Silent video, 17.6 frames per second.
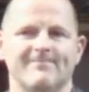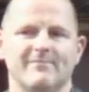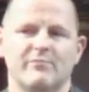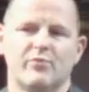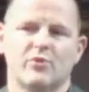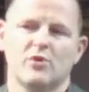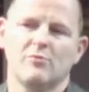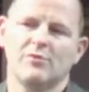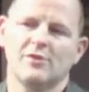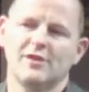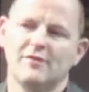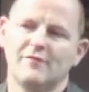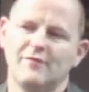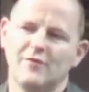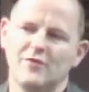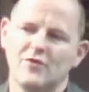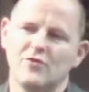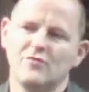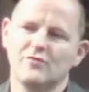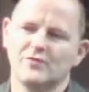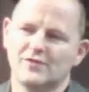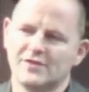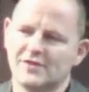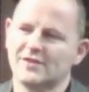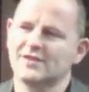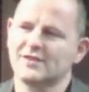Probably
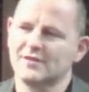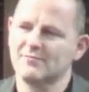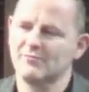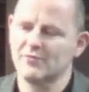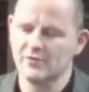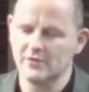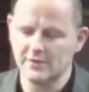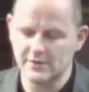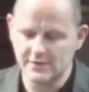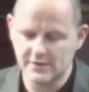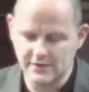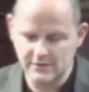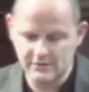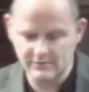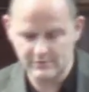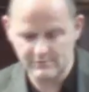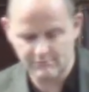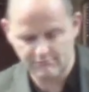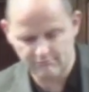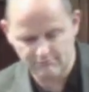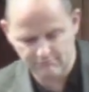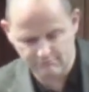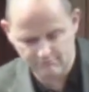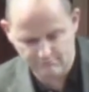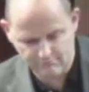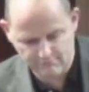involves, as it broadens out,
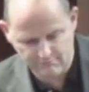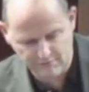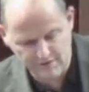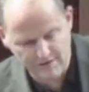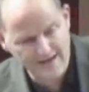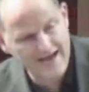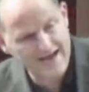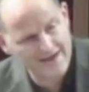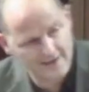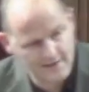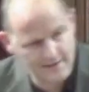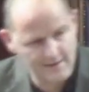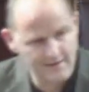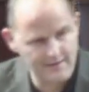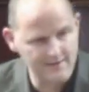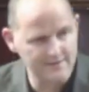lying